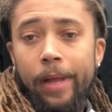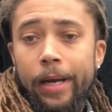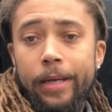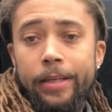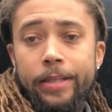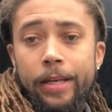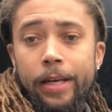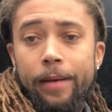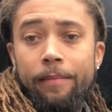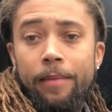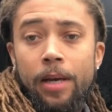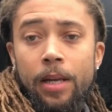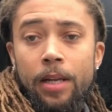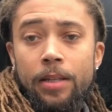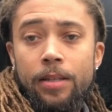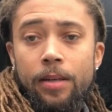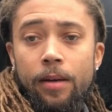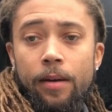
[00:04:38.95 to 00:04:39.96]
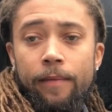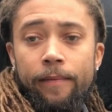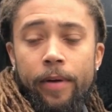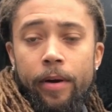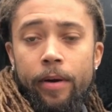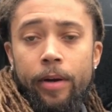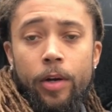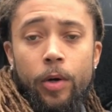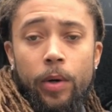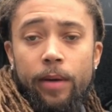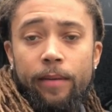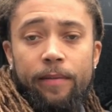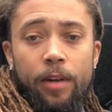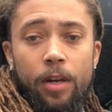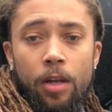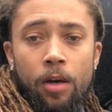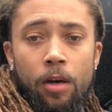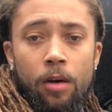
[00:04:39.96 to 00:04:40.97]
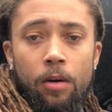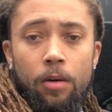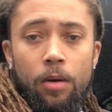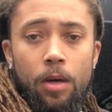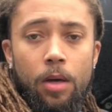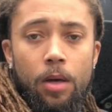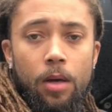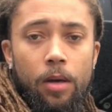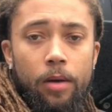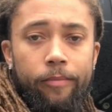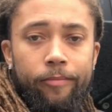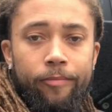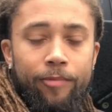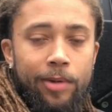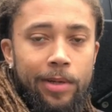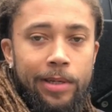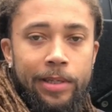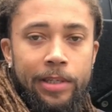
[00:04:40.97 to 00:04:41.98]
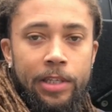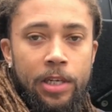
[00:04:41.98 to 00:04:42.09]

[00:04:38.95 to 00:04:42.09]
Like I said, man, it's a very quick video, really